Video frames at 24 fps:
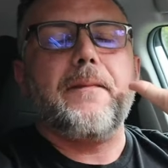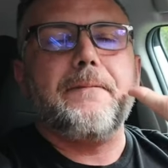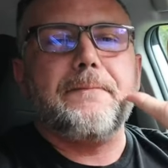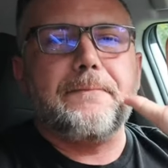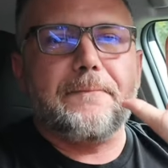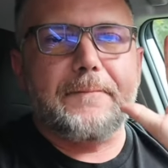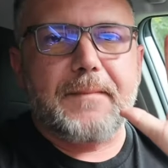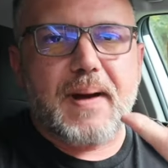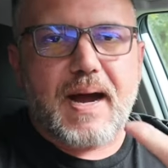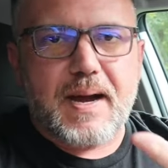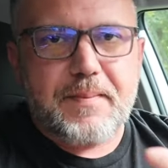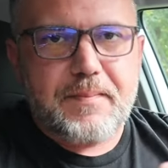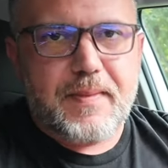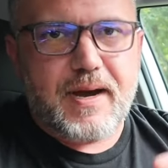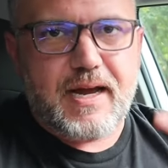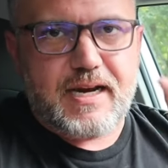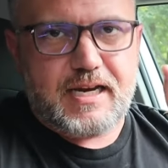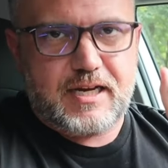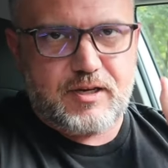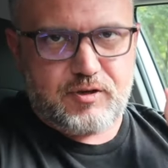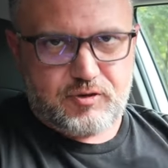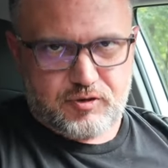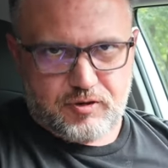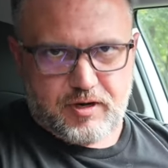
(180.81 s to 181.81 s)
my
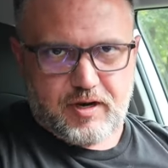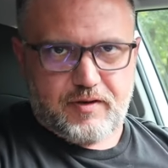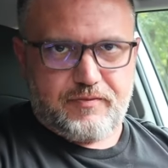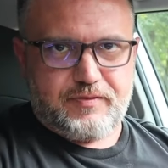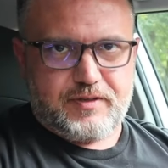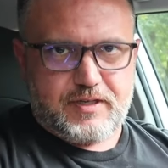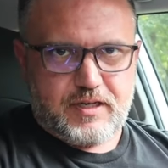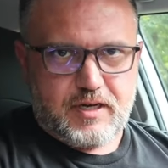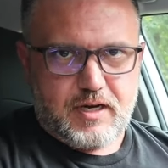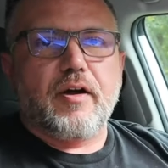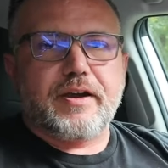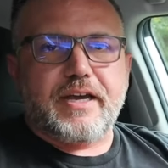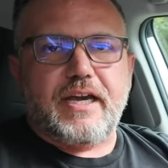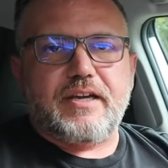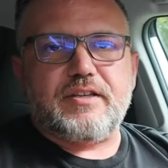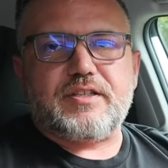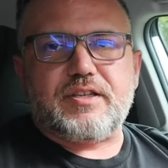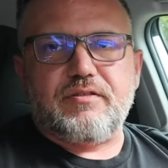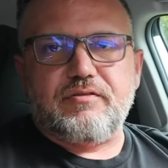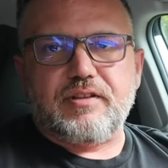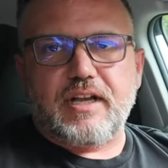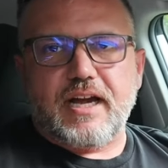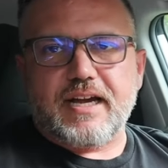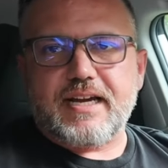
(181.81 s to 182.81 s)
money drift. Okay,
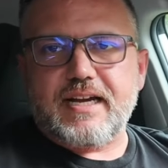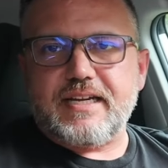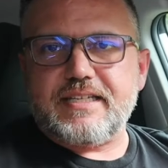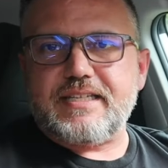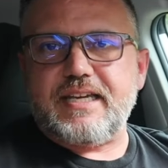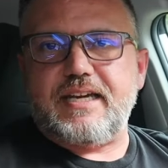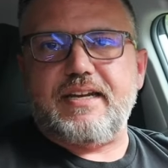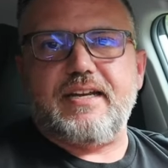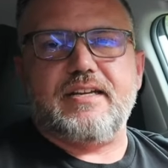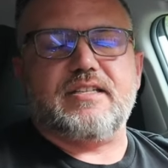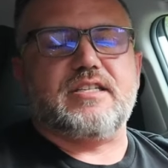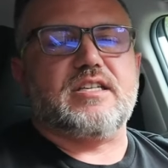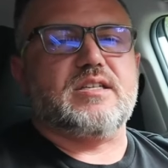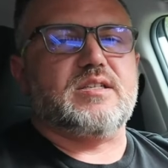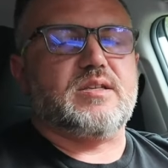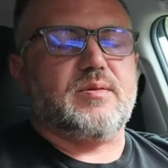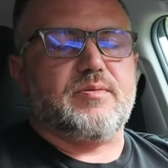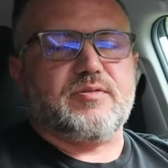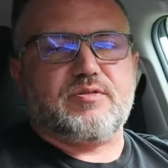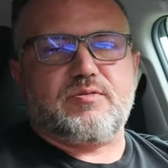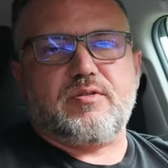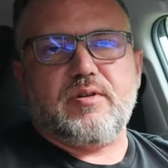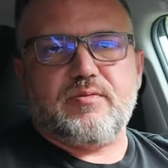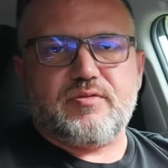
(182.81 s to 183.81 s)
so like I said, it's a
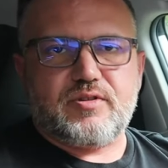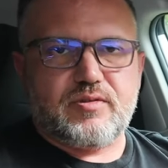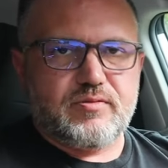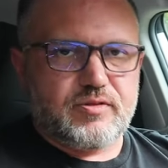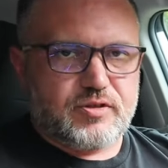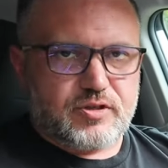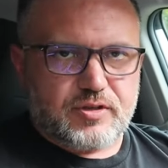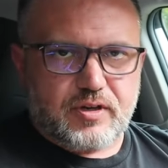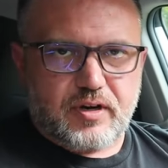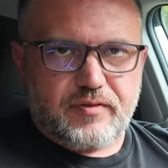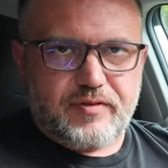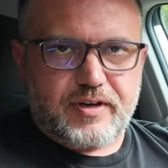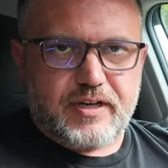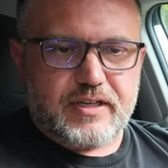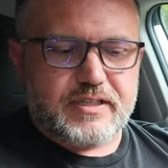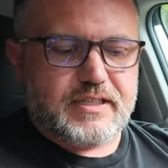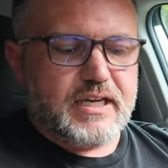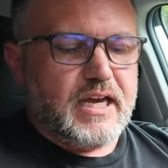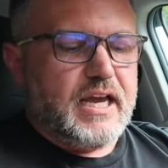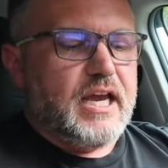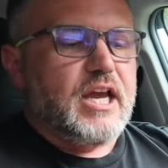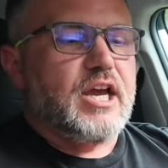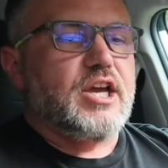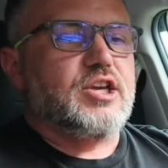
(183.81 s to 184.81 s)
subscription service.
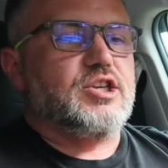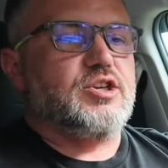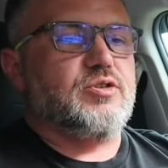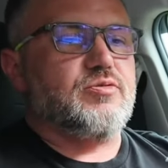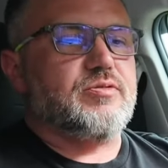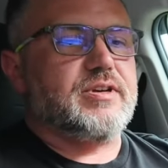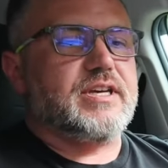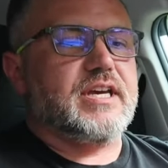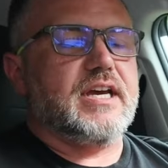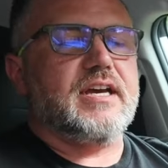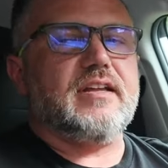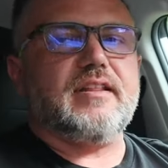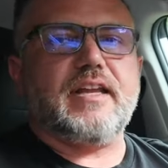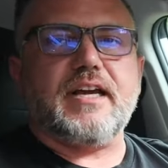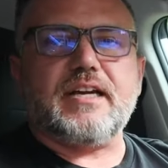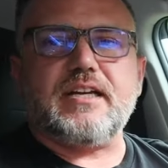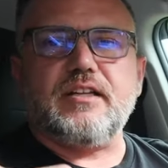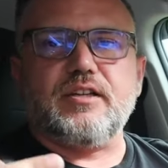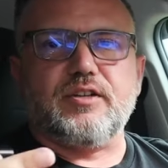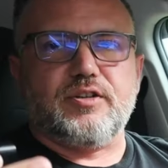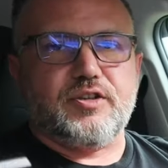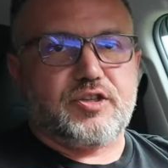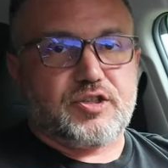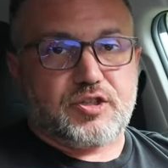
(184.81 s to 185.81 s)
You get like a
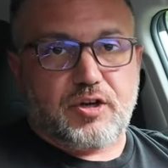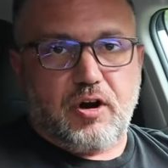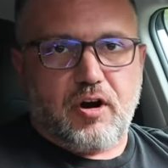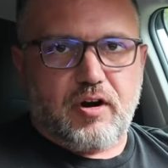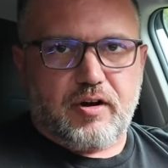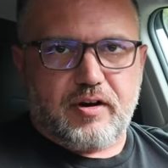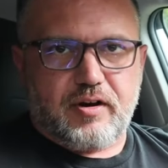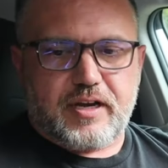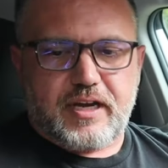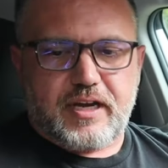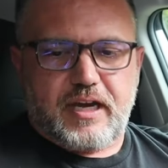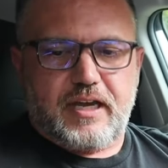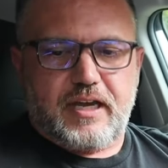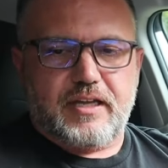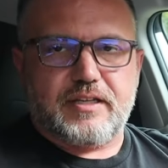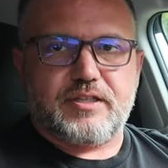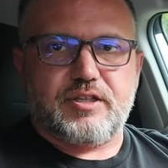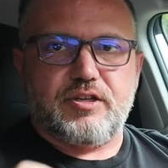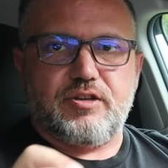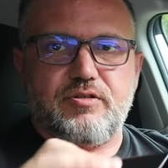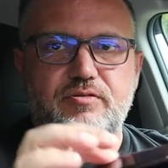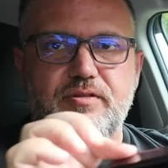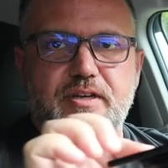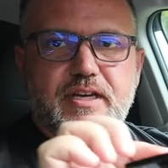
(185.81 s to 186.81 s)
little starter kit. So
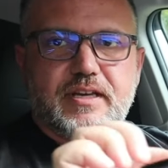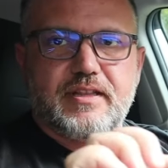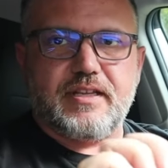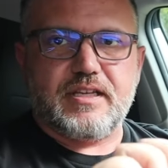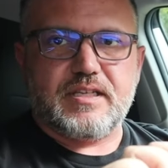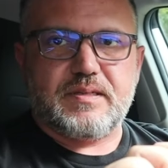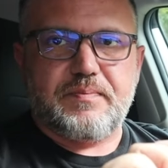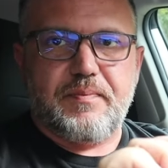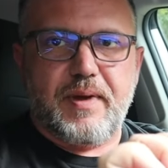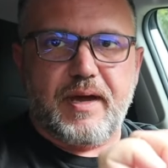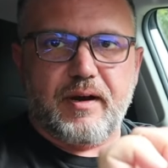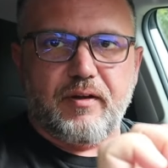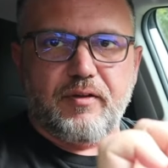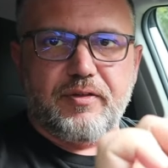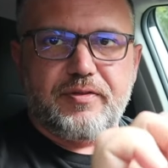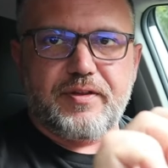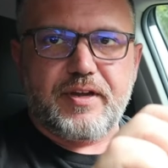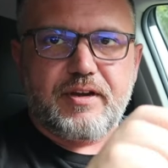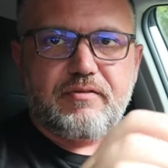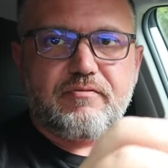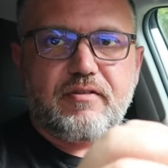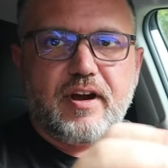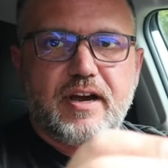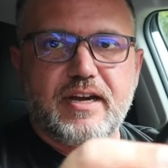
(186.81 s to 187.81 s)
you get this metal
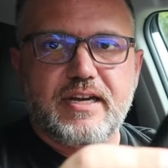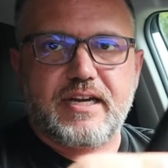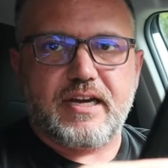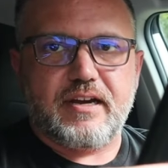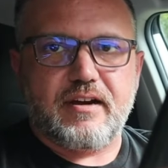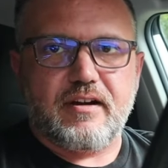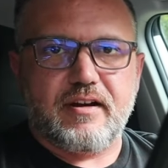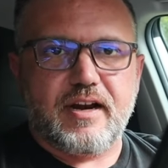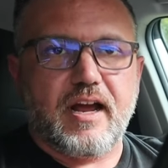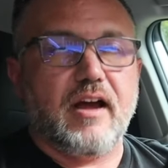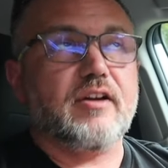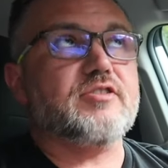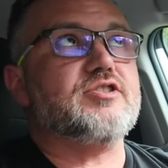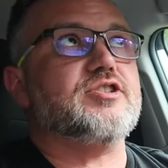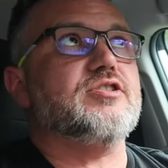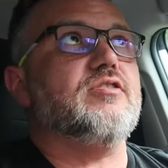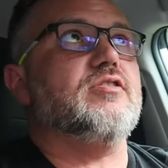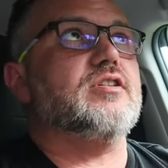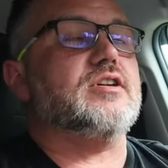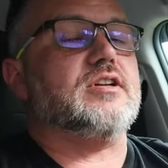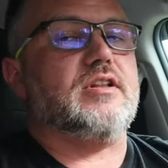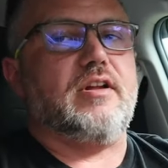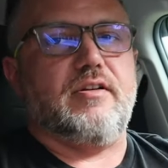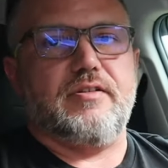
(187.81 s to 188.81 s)
thing right here, and I'll show
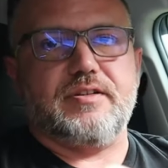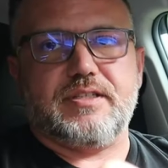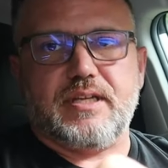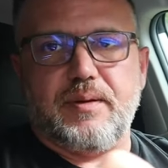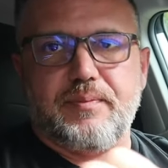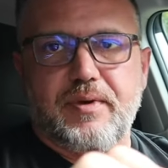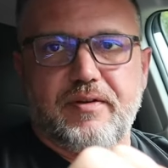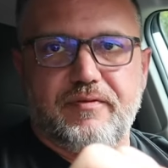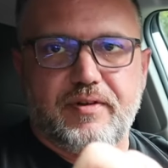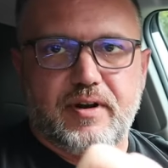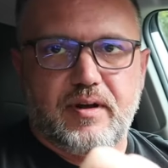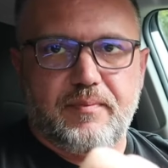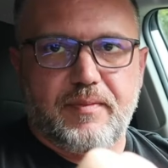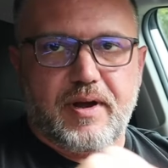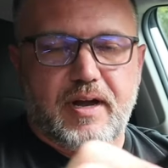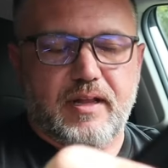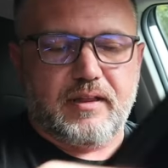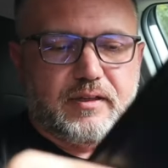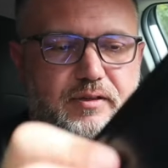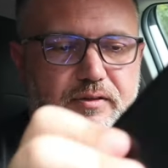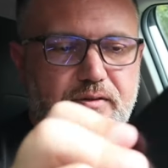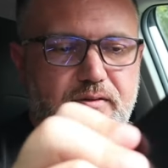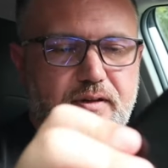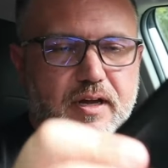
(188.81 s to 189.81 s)
a close-up of it on my
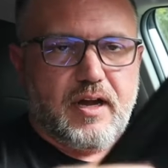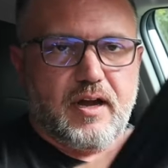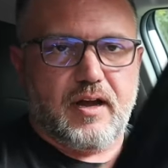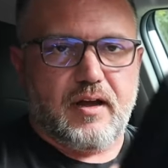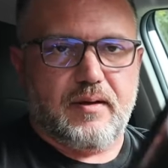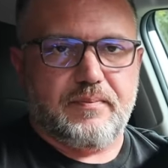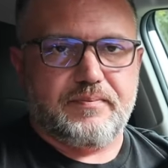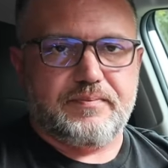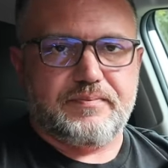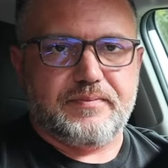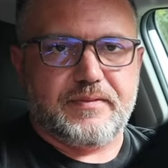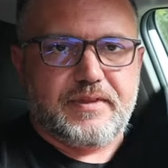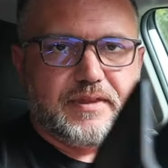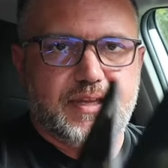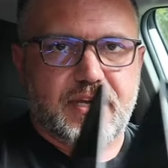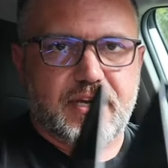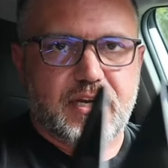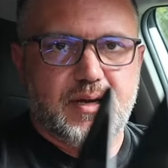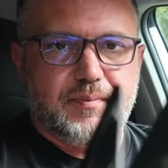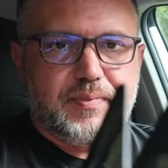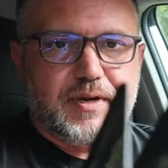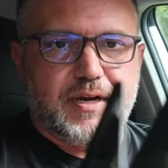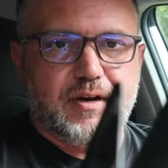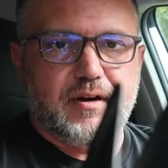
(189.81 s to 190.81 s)
little uh, thing
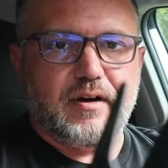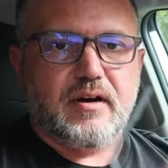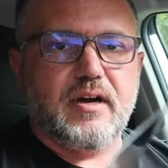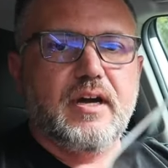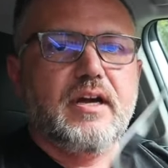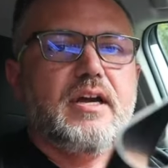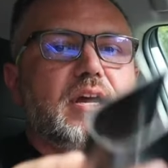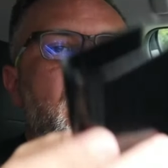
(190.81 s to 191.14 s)
up here.